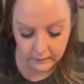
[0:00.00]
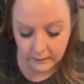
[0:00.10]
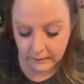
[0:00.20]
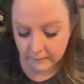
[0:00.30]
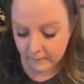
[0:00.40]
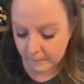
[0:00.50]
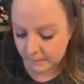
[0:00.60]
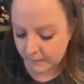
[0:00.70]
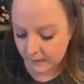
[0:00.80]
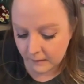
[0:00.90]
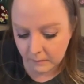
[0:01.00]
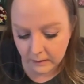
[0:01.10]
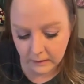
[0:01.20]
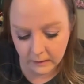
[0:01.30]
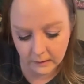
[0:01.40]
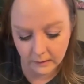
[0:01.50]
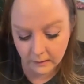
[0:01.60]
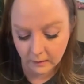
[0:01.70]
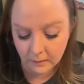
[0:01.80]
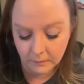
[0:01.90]
Okay, and then it gets a baby
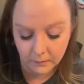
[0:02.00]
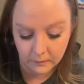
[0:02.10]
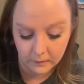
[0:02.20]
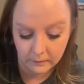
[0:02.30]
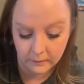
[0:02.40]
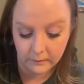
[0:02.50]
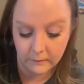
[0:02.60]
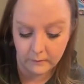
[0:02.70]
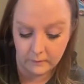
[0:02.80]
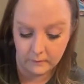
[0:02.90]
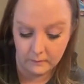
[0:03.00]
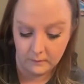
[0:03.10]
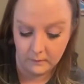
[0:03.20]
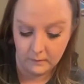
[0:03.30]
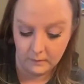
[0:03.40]
cup. Here it is.